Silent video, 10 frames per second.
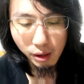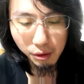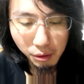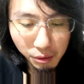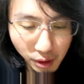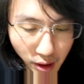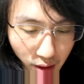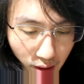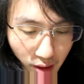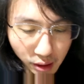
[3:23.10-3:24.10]
you know a
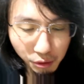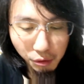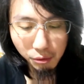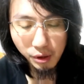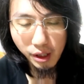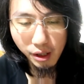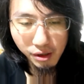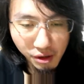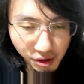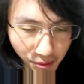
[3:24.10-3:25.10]
uh, two year
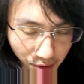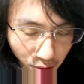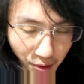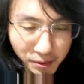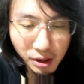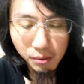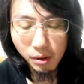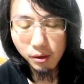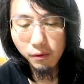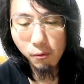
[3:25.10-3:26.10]

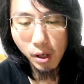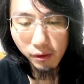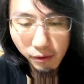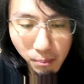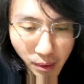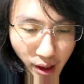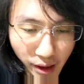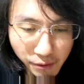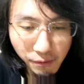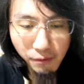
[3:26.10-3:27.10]
subscription of one of
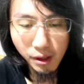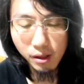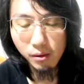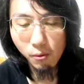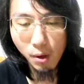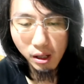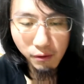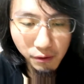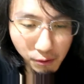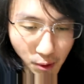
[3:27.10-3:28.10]
my uh, one
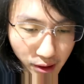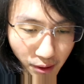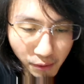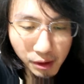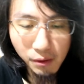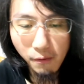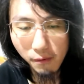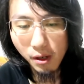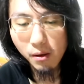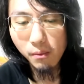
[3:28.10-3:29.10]
of one of the
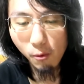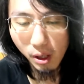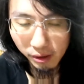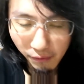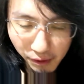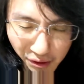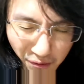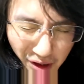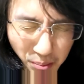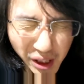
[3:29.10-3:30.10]
um, one of the
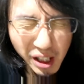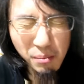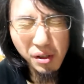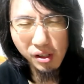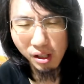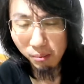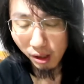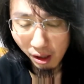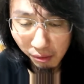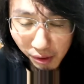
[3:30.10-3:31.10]
VPNs I'm
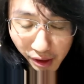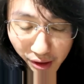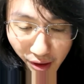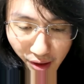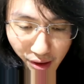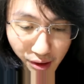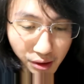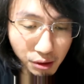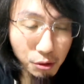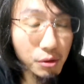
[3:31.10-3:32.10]
currently
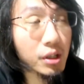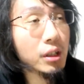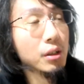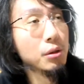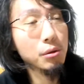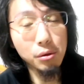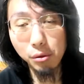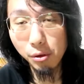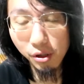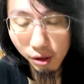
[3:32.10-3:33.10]
using you know
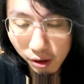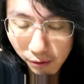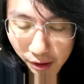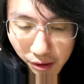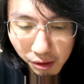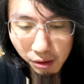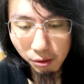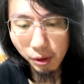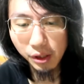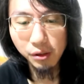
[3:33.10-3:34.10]
to circumvent the
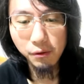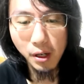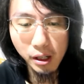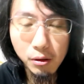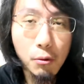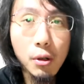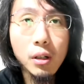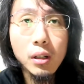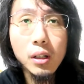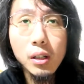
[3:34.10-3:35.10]
great
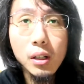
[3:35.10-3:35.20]
firewall